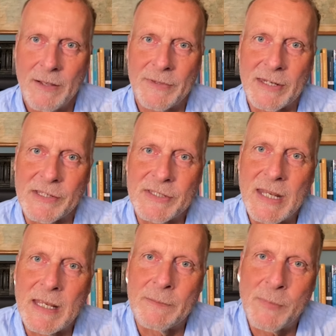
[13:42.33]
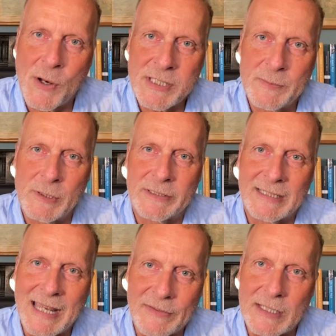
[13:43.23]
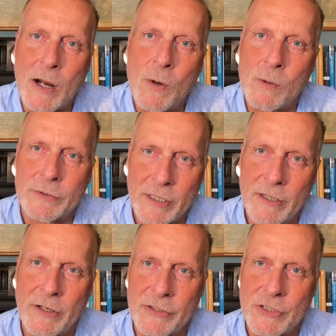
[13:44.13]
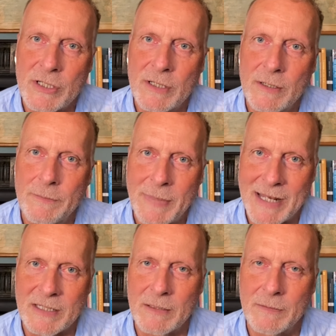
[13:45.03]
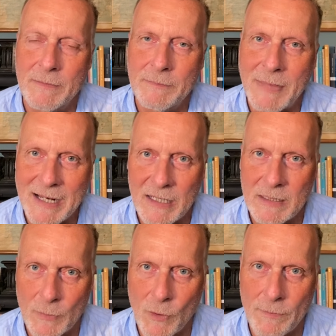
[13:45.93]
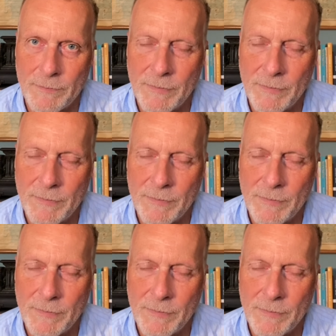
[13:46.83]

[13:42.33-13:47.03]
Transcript: that it's near impossible to get the old urge pattern back anymore.